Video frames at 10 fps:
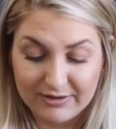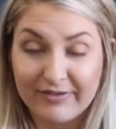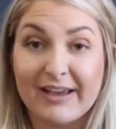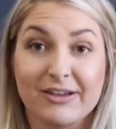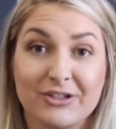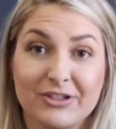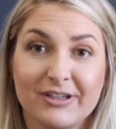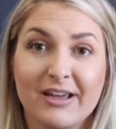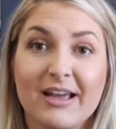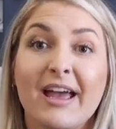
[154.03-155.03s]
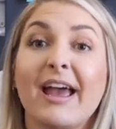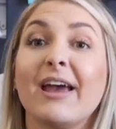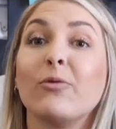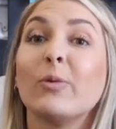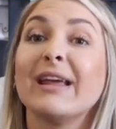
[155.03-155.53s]
Fish,
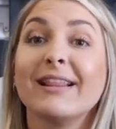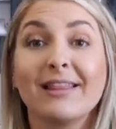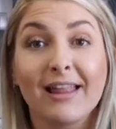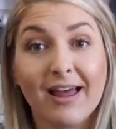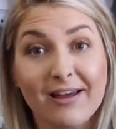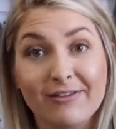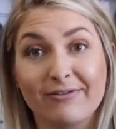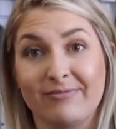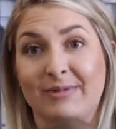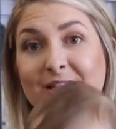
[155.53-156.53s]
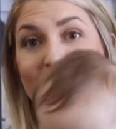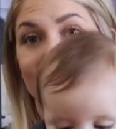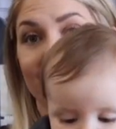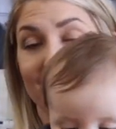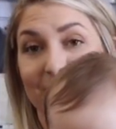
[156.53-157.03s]
and we love Mr.
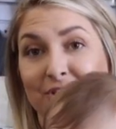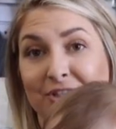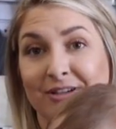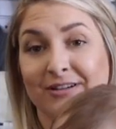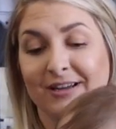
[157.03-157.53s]
Fish,